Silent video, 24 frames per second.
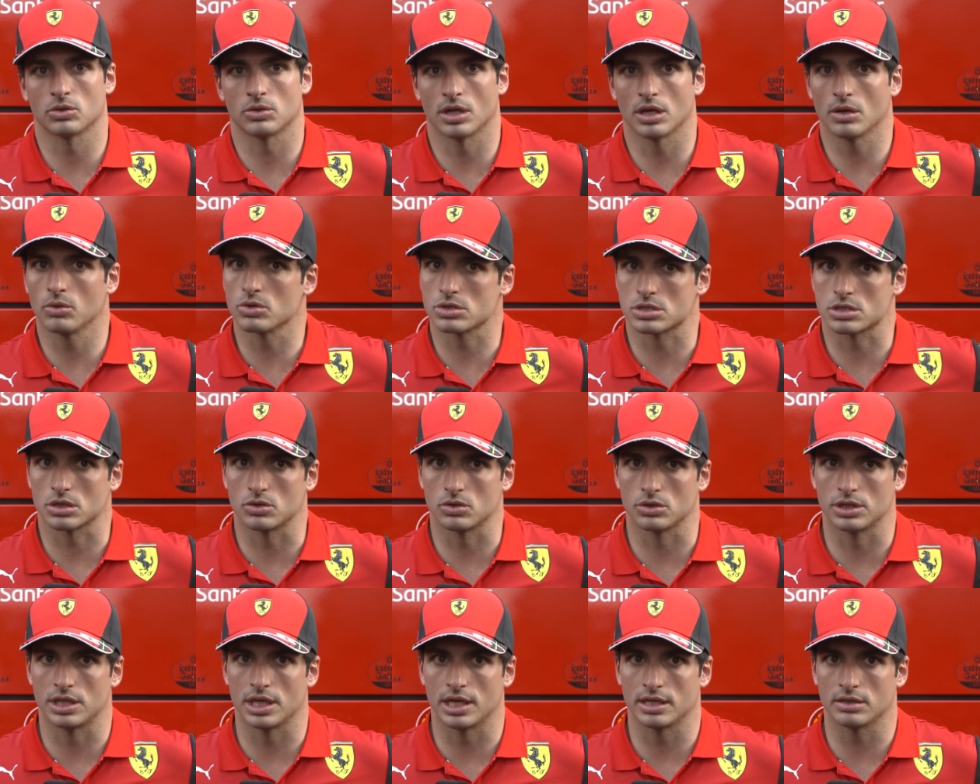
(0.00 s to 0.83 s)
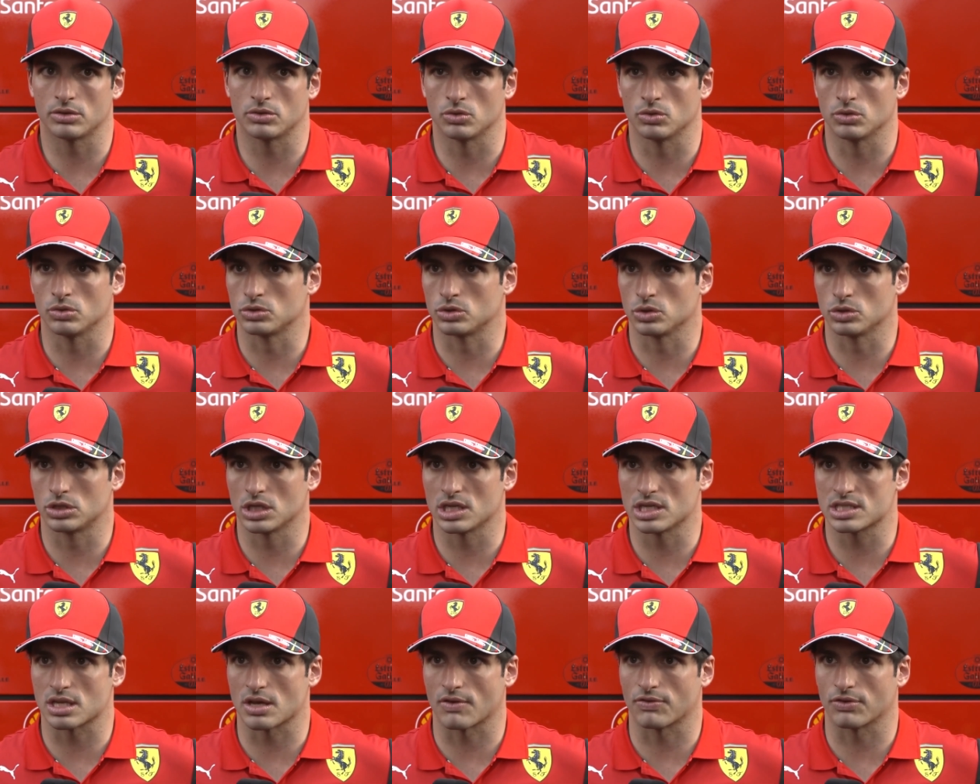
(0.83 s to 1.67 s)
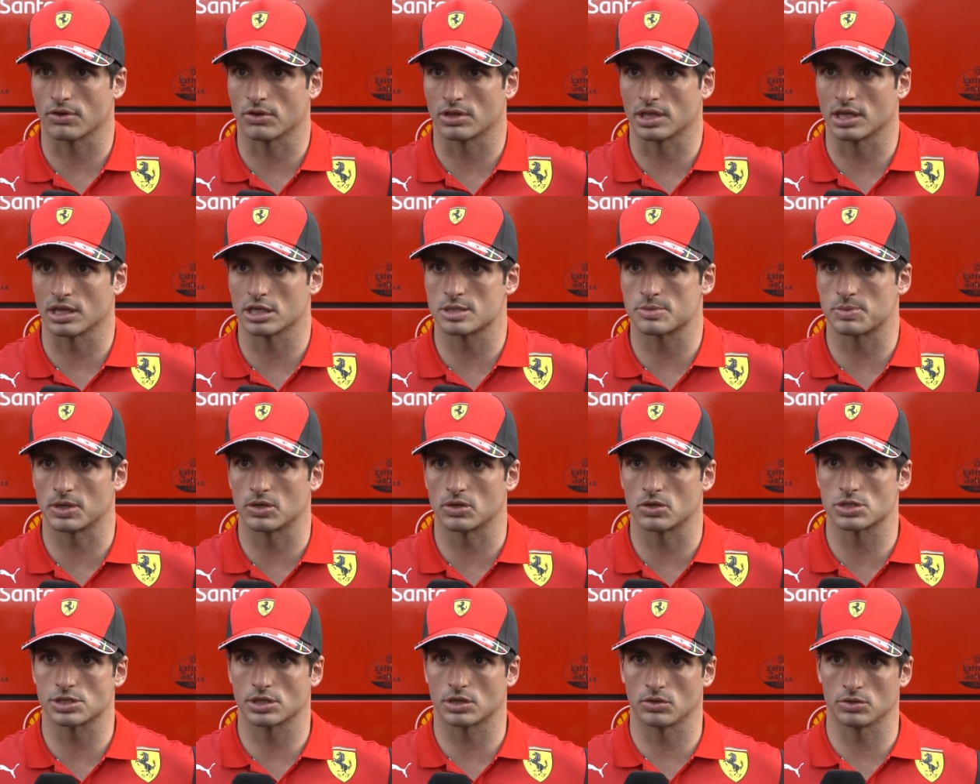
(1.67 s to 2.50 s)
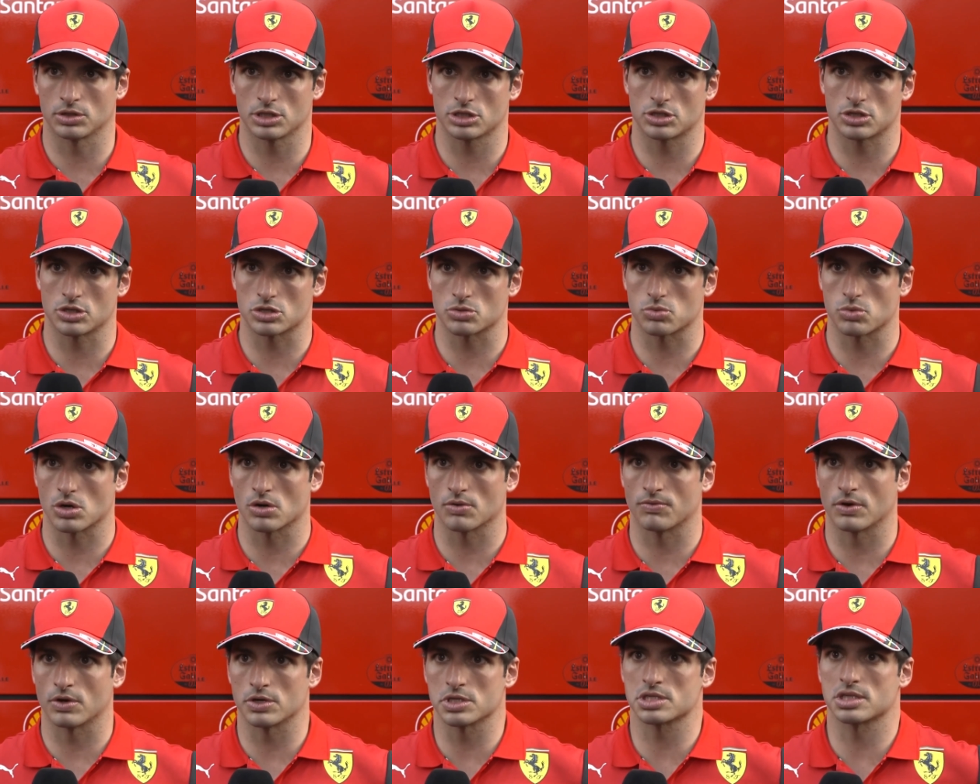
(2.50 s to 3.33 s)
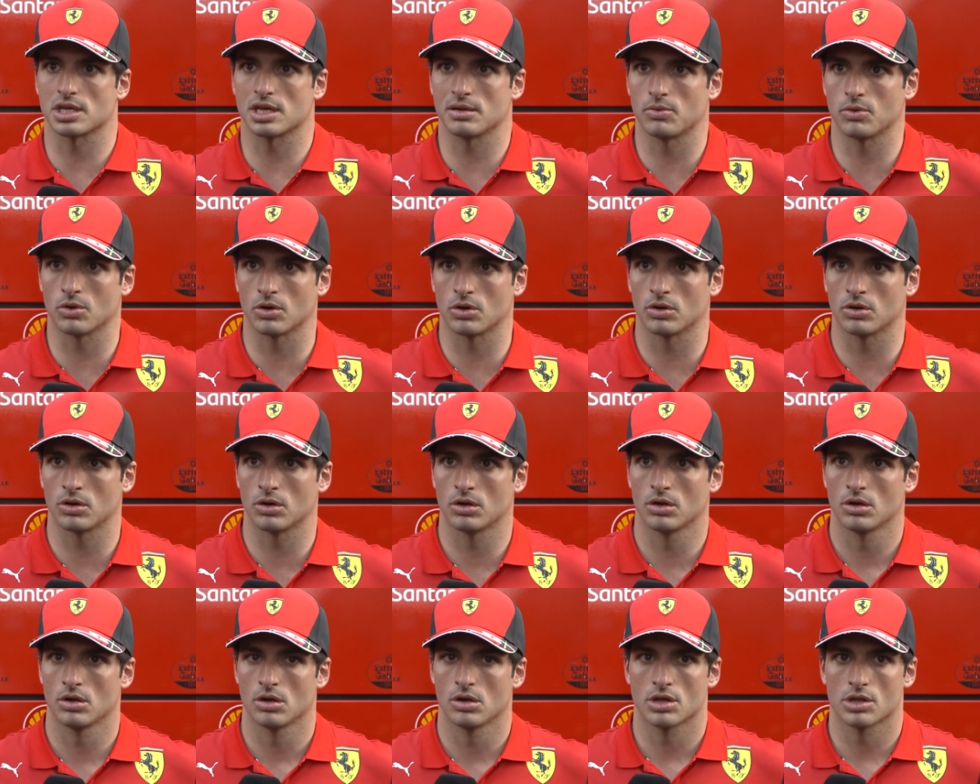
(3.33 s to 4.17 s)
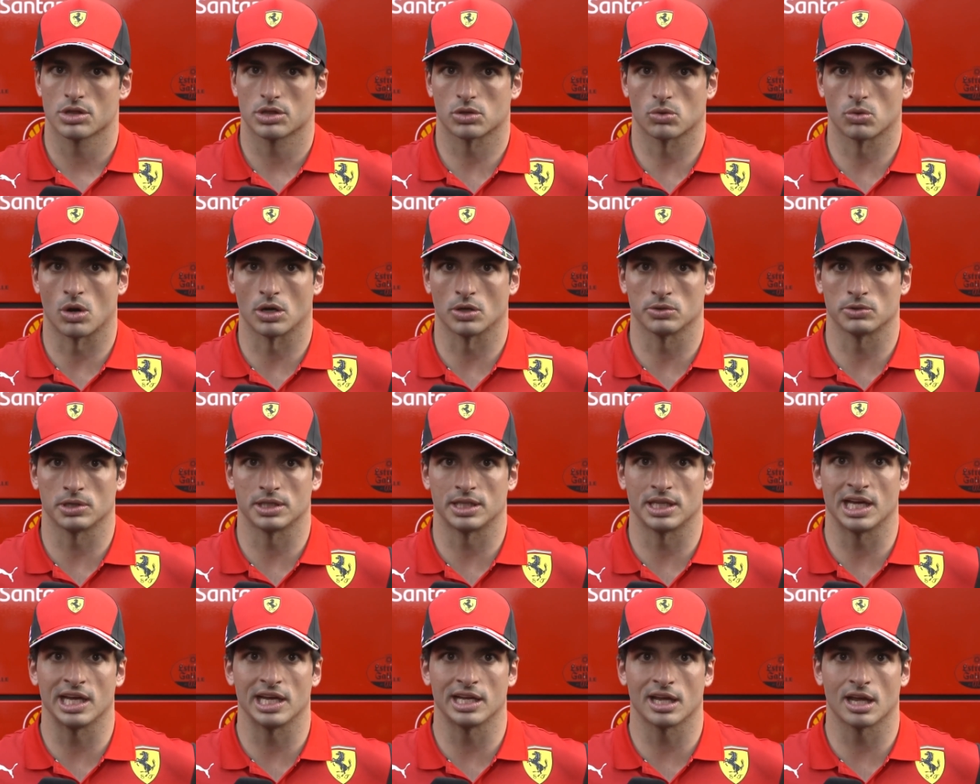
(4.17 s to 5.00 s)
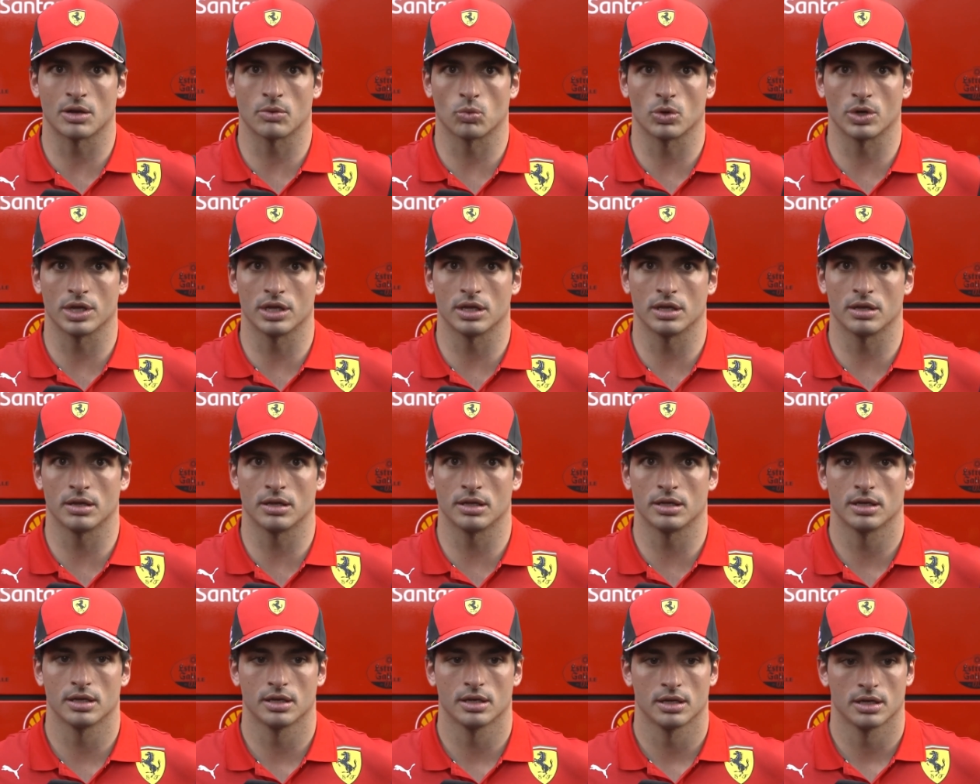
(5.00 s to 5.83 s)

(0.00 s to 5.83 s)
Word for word: today was a good day to, to test a few things because the conditions were very stable throughout the day and we